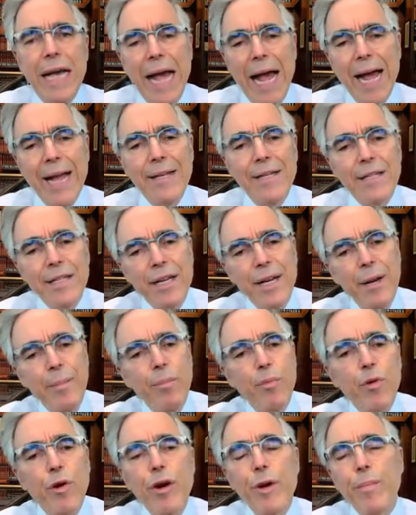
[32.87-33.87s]
and
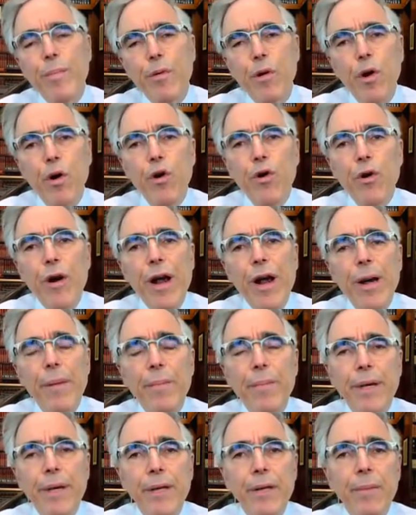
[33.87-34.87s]
temporary program
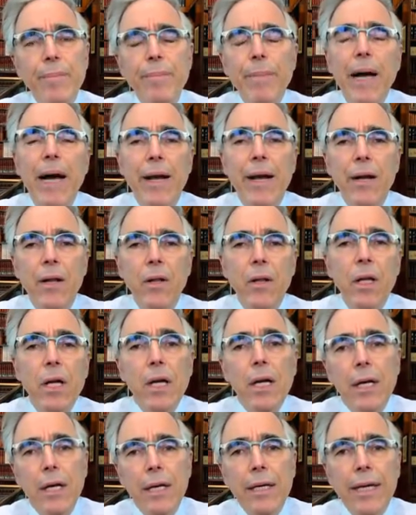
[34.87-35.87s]
in the battle
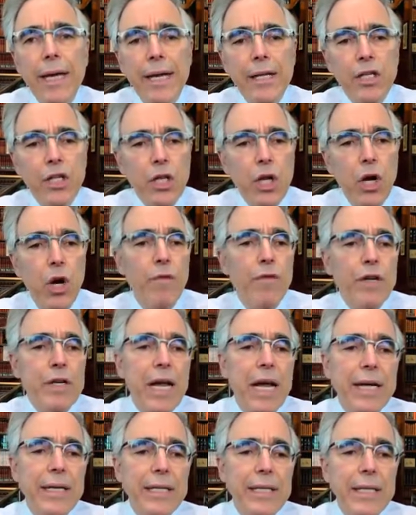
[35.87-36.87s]
against
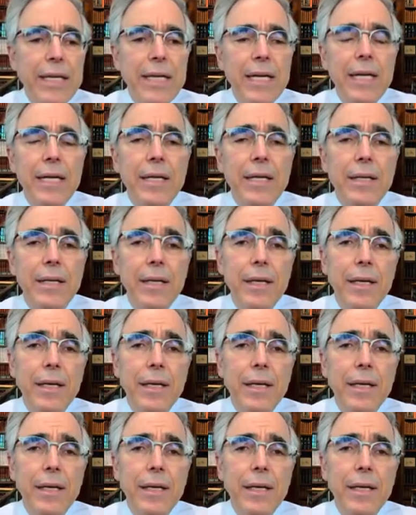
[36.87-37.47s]
COVID-19.